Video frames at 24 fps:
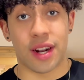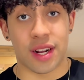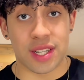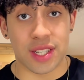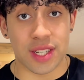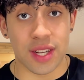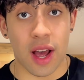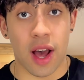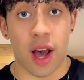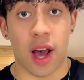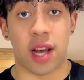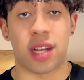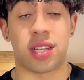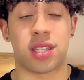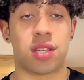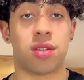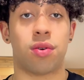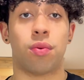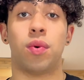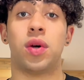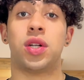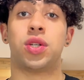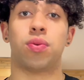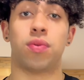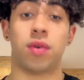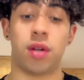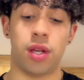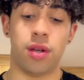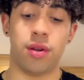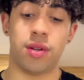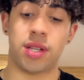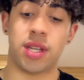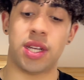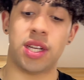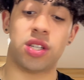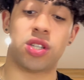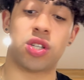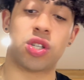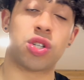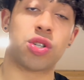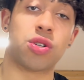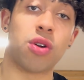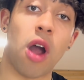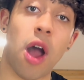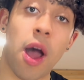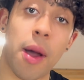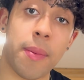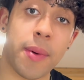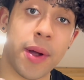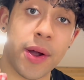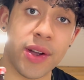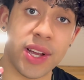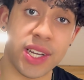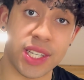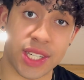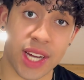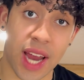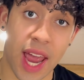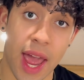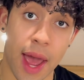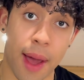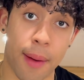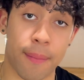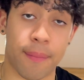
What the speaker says: sauce, which we're using strawberry jam.